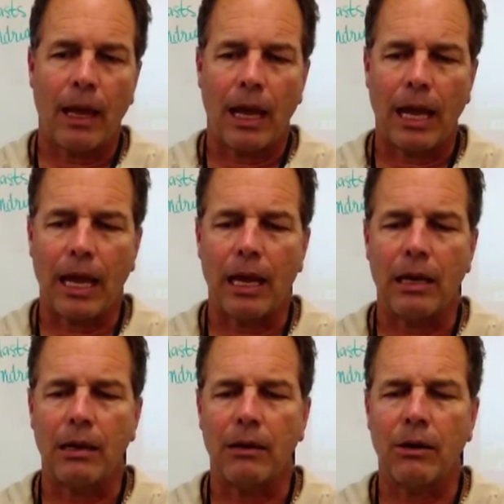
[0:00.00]
And,
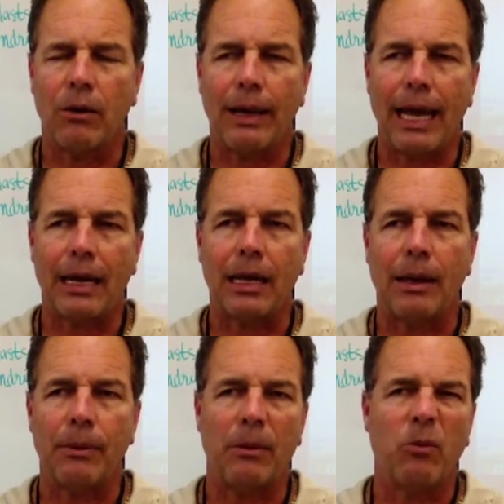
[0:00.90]
we had a
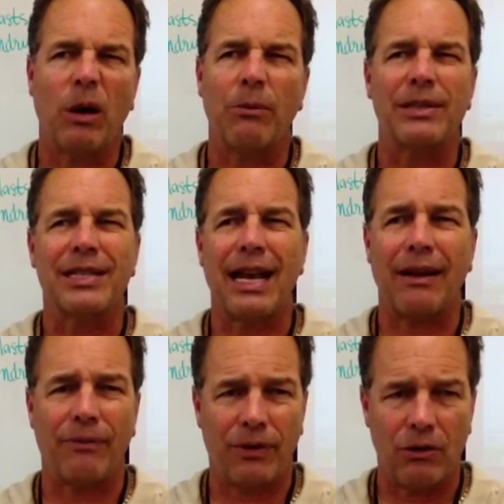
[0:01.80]
couple of them. One was
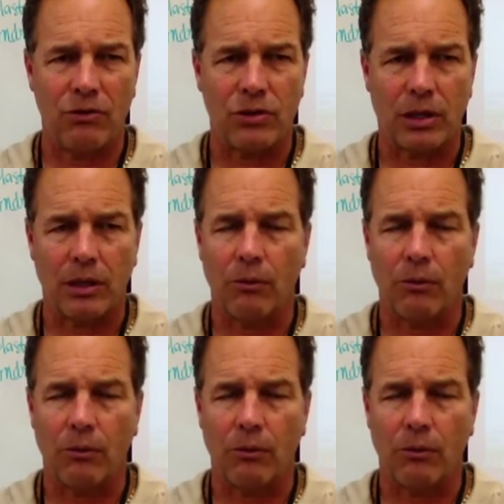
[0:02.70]
diffusion,